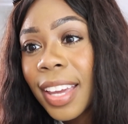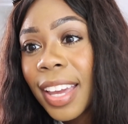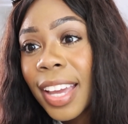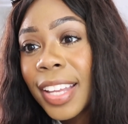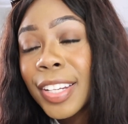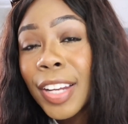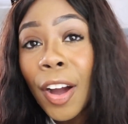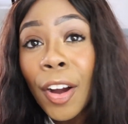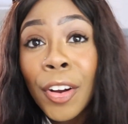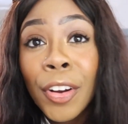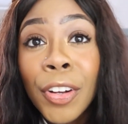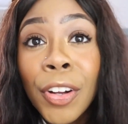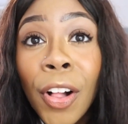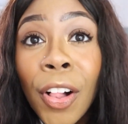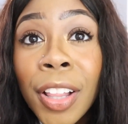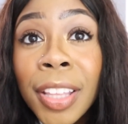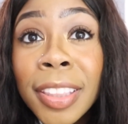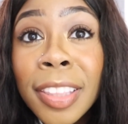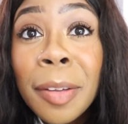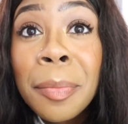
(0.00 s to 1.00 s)
And not her
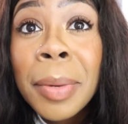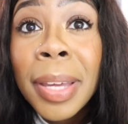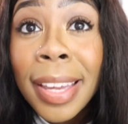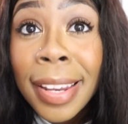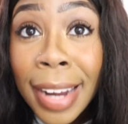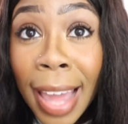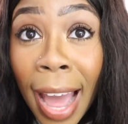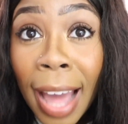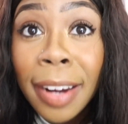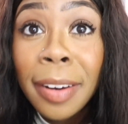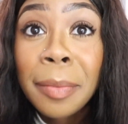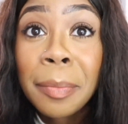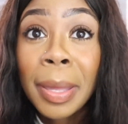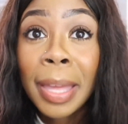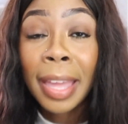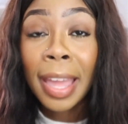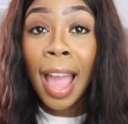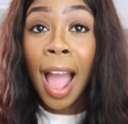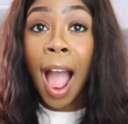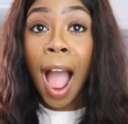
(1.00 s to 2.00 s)
calling them
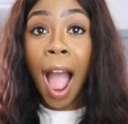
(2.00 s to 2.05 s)
inanimate.